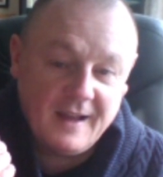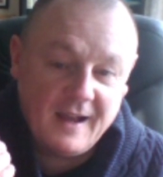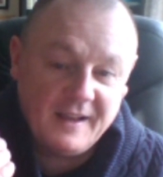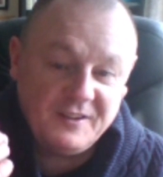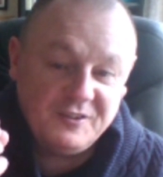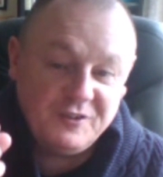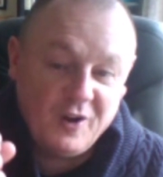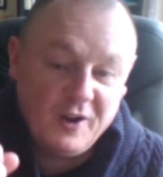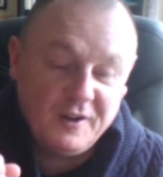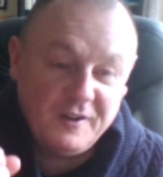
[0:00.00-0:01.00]
a
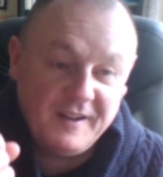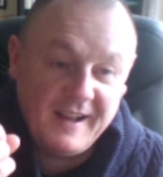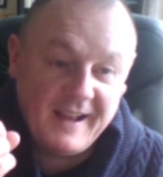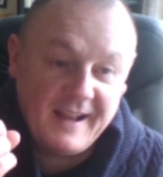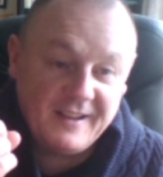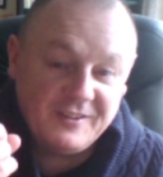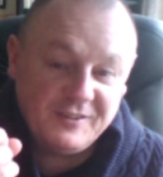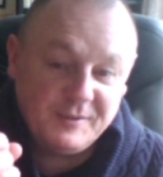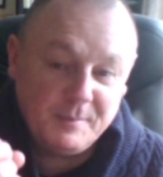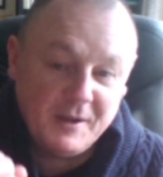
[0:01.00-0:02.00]
silent
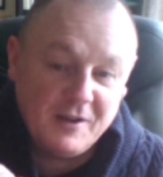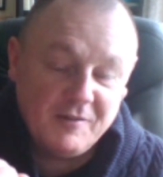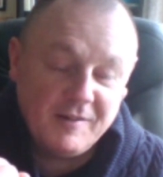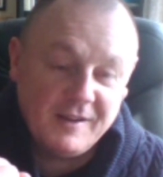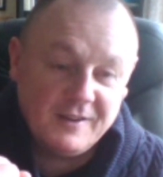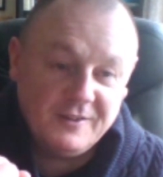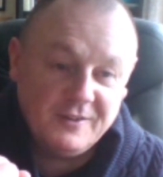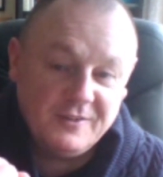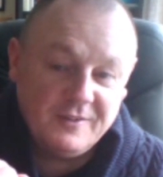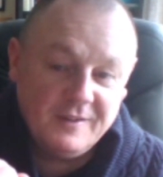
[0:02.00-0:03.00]

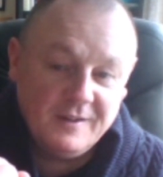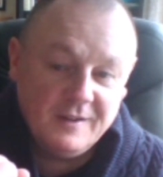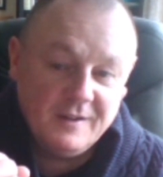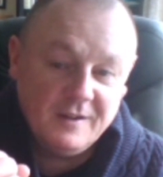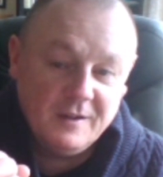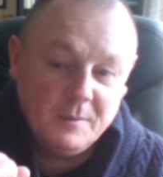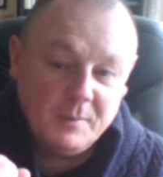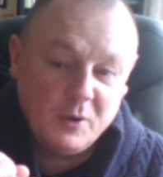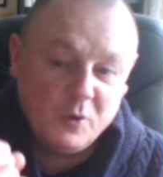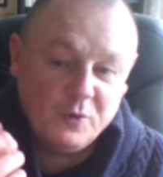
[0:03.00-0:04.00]
experience
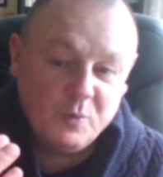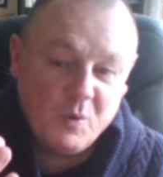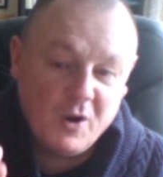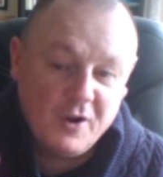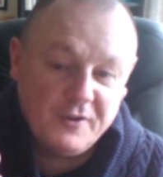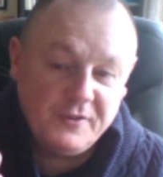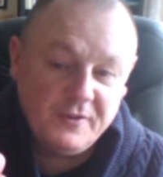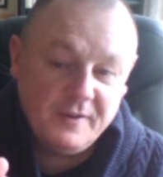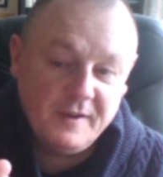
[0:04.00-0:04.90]
beyond words.